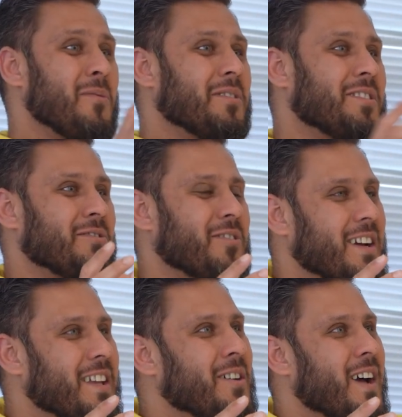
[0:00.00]
It wasn't,
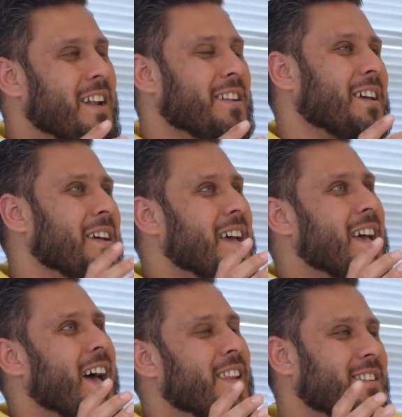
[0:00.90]
right? And
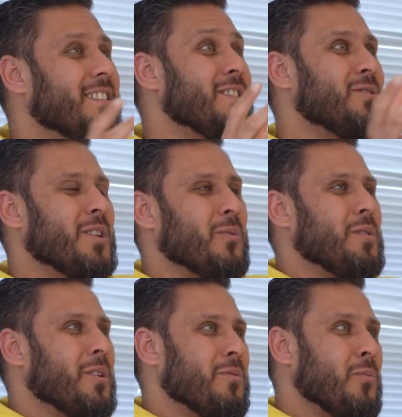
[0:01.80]
this is the issue that
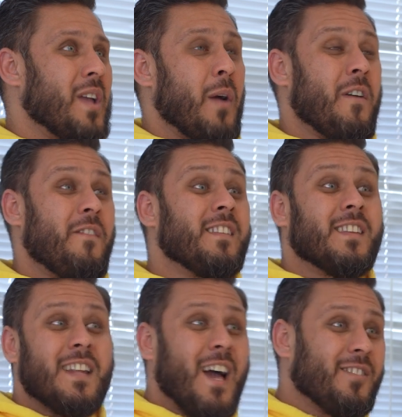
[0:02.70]
we're
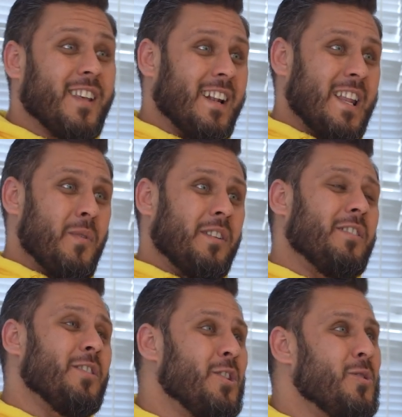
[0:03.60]
facing now, sadly, with
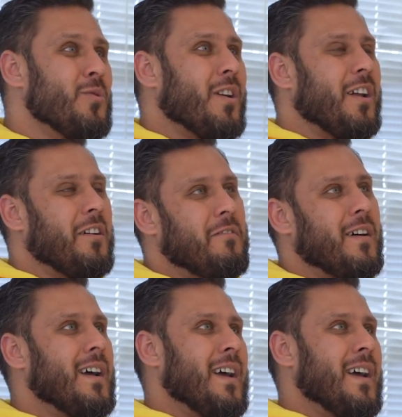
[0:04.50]
this new kind of